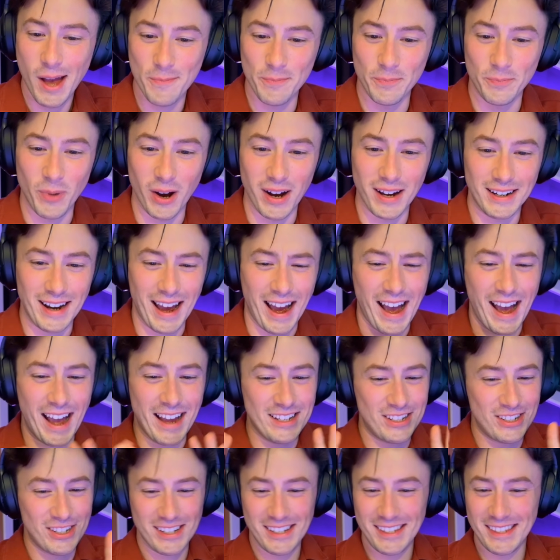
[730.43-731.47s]
but I
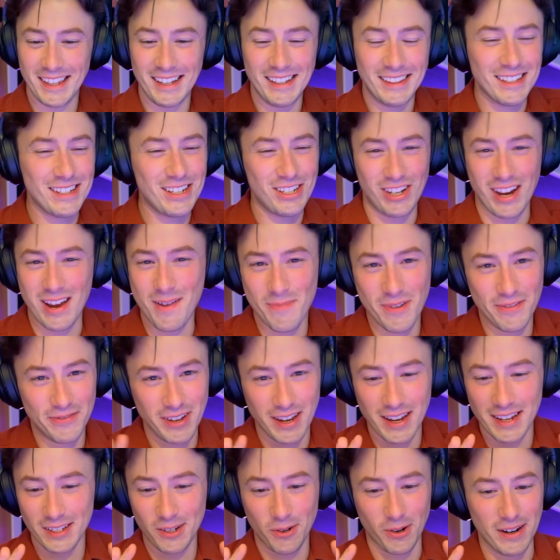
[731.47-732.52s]
just think the shape of it
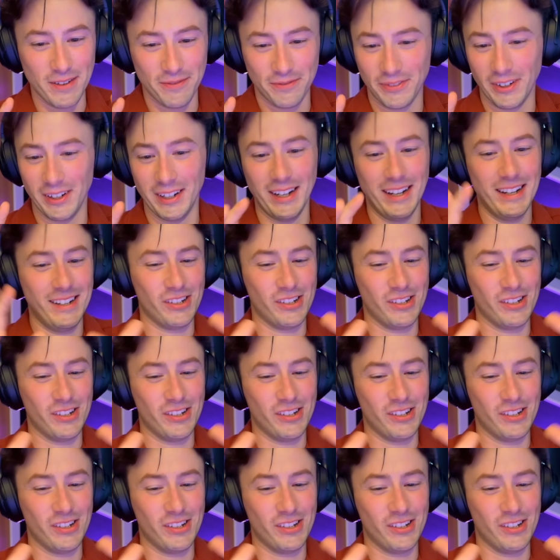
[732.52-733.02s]
is quite funny.